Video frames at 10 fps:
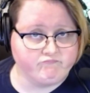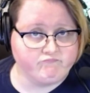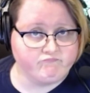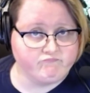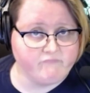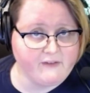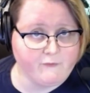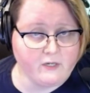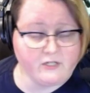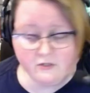If we
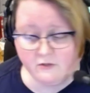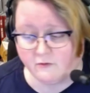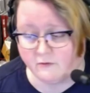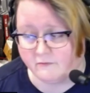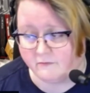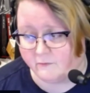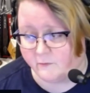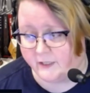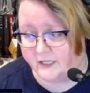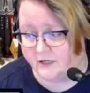do, we
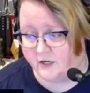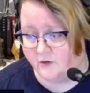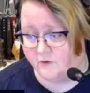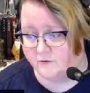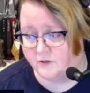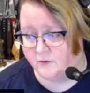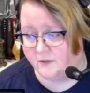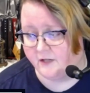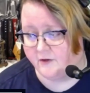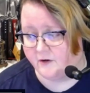can go to
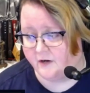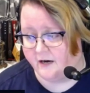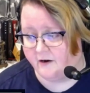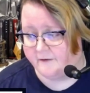another area.